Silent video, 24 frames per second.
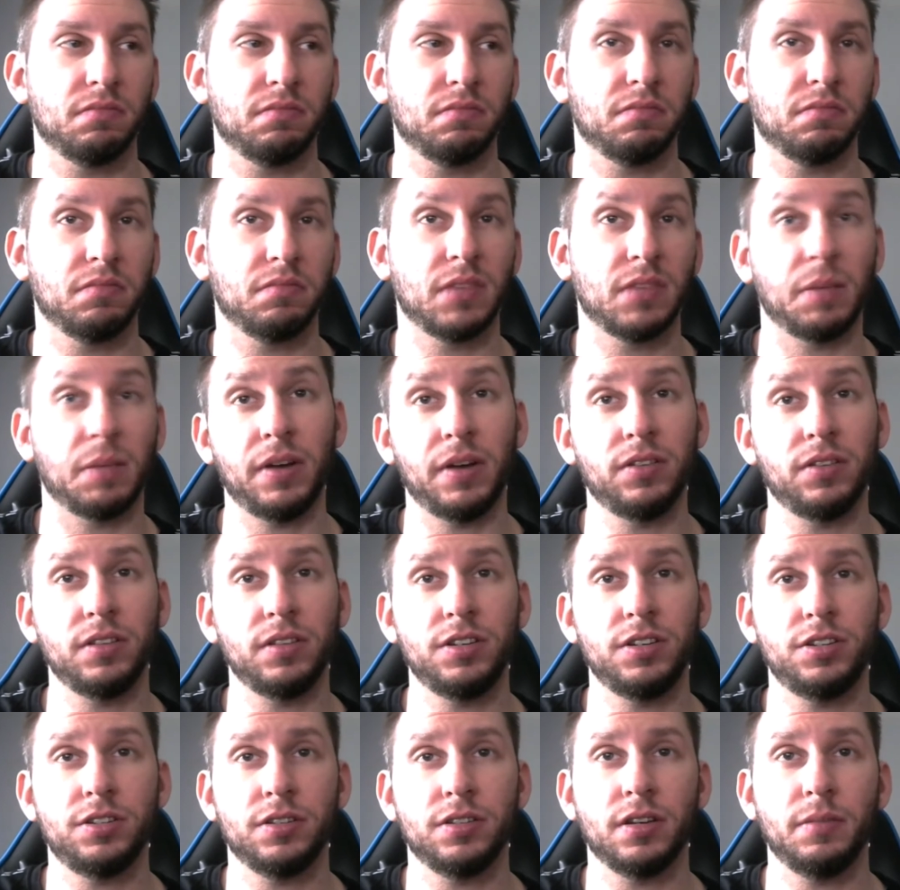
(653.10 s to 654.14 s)
apparently it's
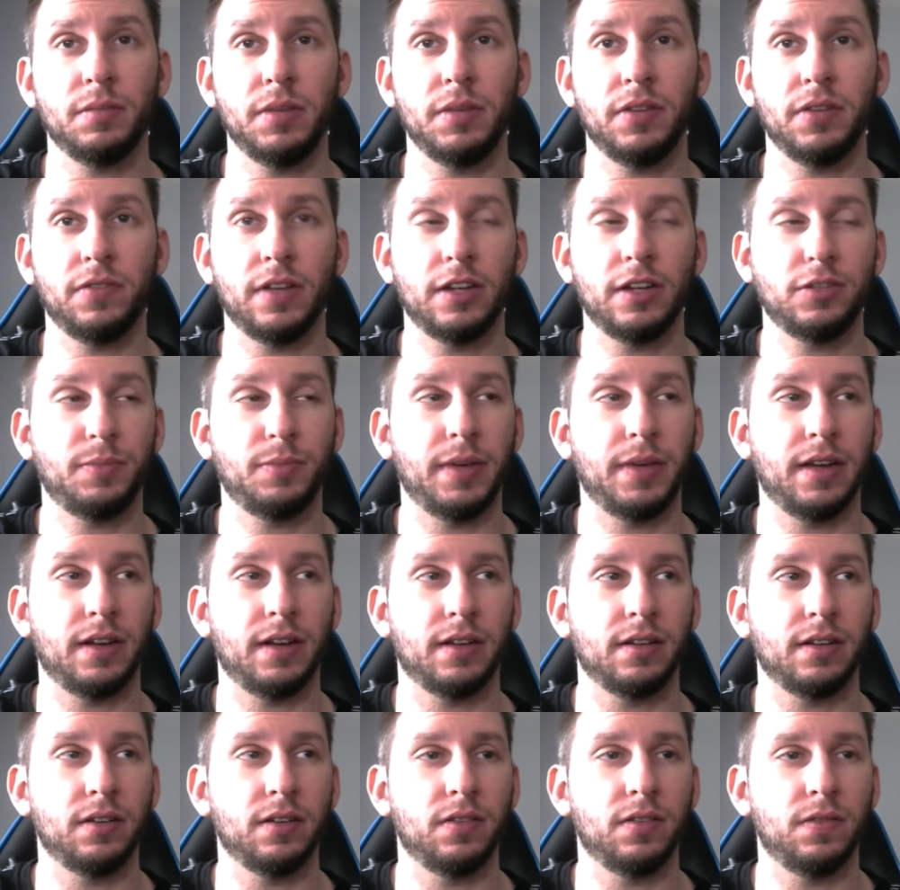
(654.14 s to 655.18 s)
just going to be a flashback
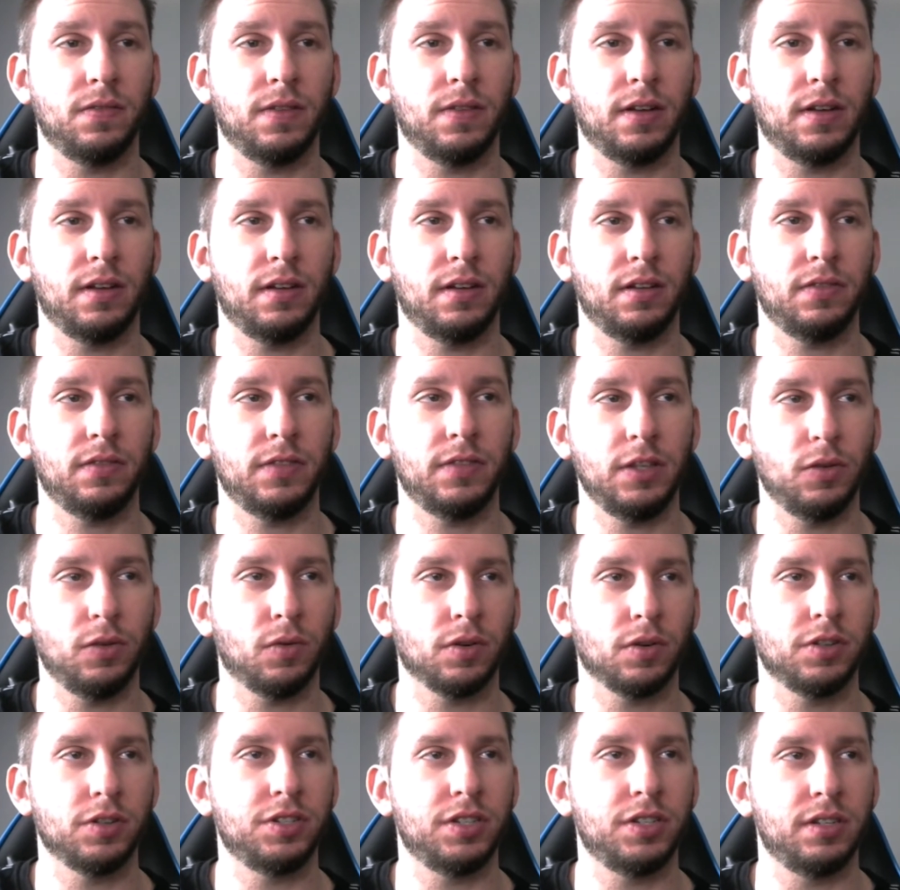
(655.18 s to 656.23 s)
of, uh, of the
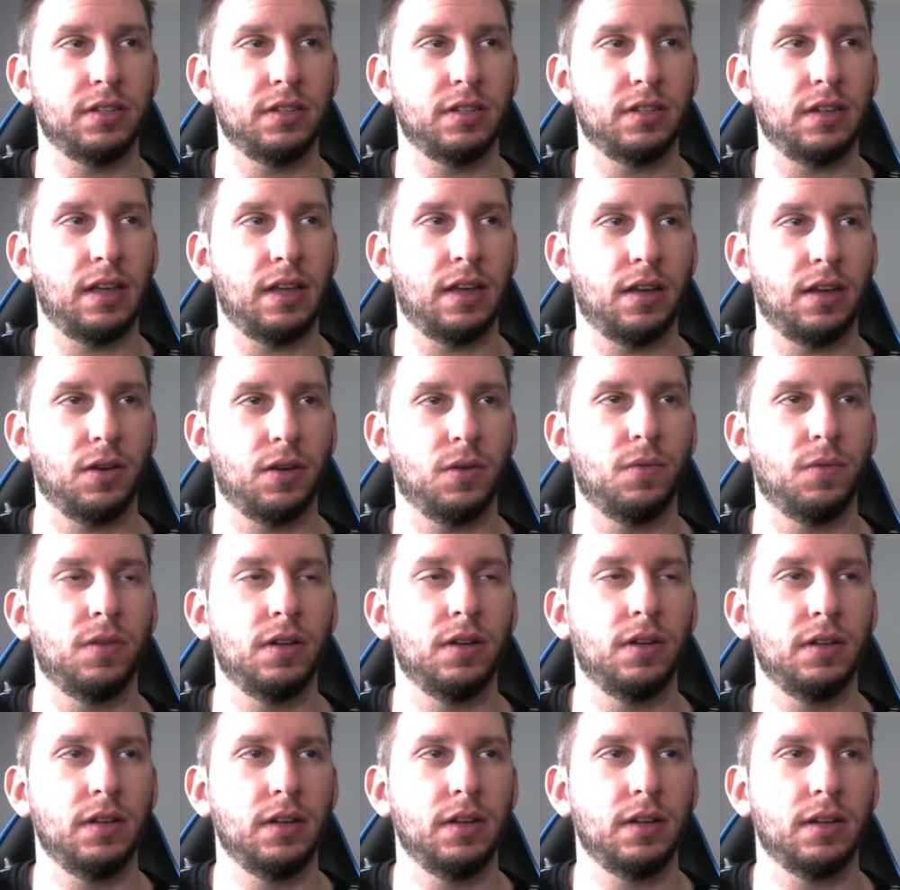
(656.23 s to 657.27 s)
origins and how,
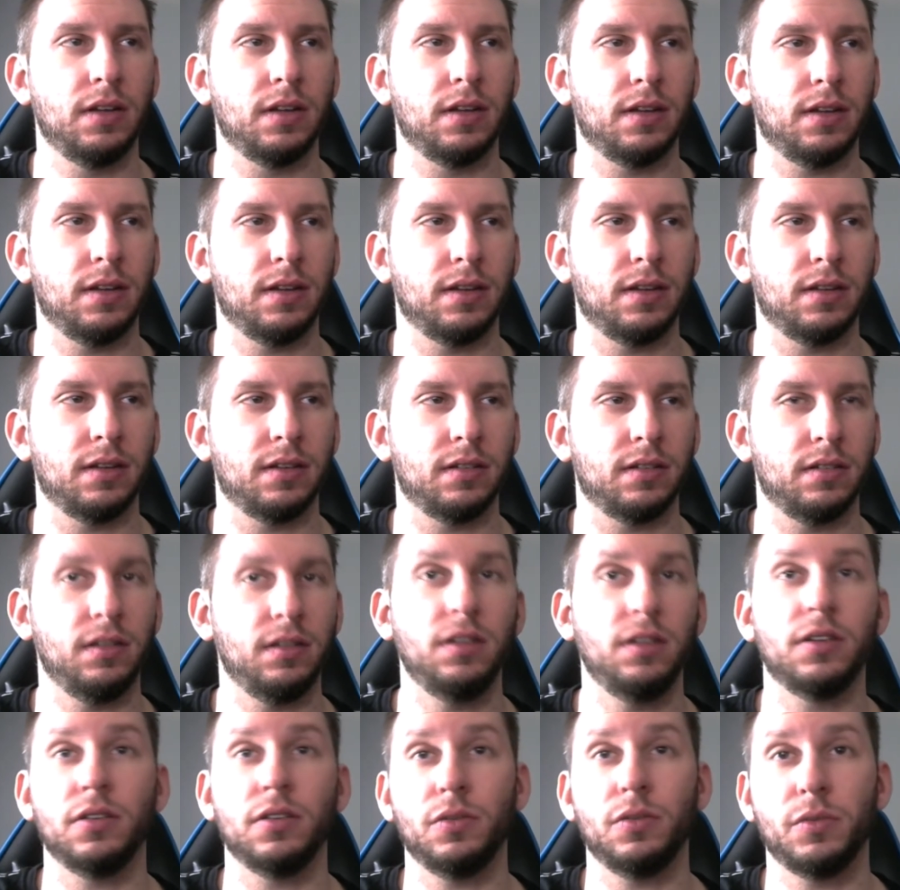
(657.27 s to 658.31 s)
uh, you
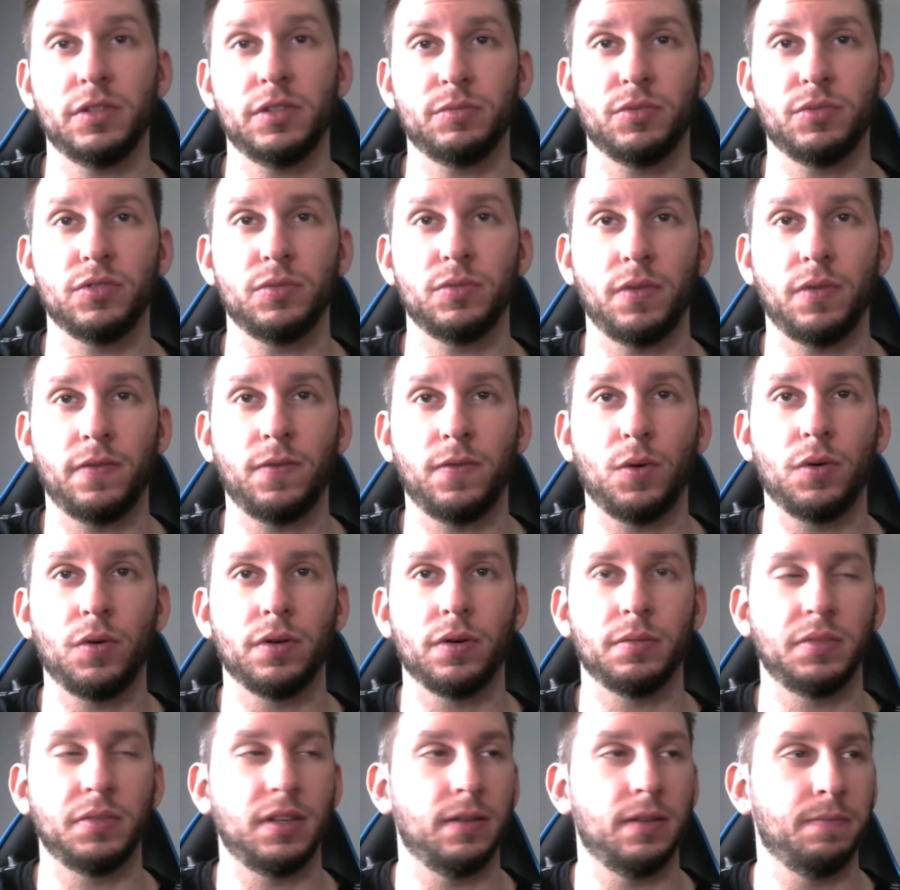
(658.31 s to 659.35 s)
know, the whispers were
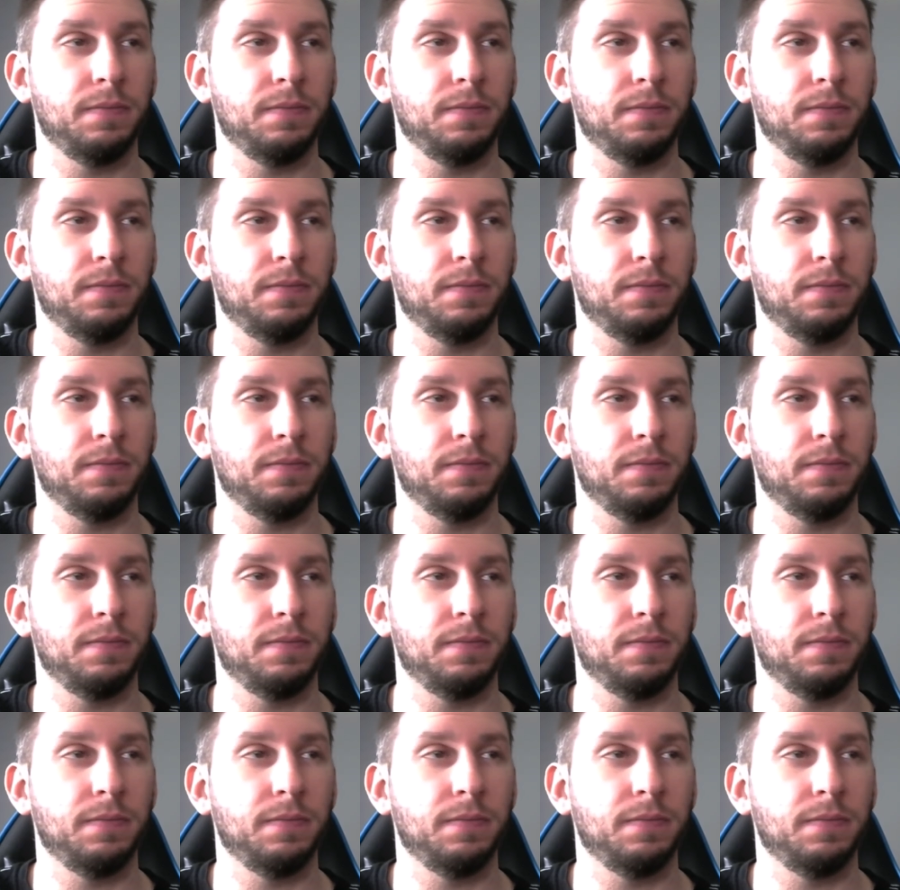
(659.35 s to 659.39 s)
formed.